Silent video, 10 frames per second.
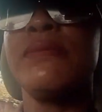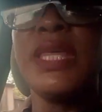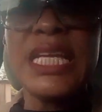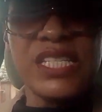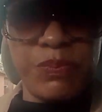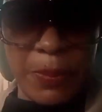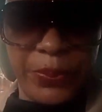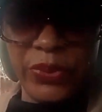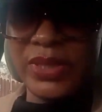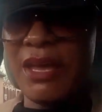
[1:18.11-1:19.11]
these
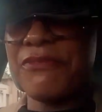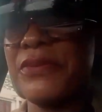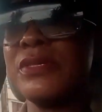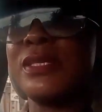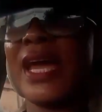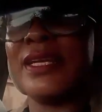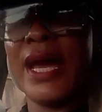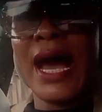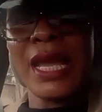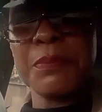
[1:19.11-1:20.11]
people that feel they are in the
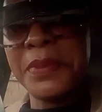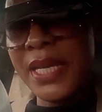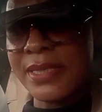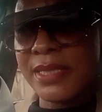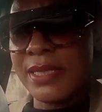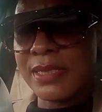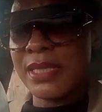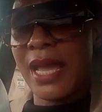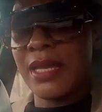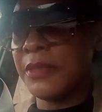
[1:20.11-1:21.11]
high places,
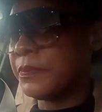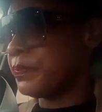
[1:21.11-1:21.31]
like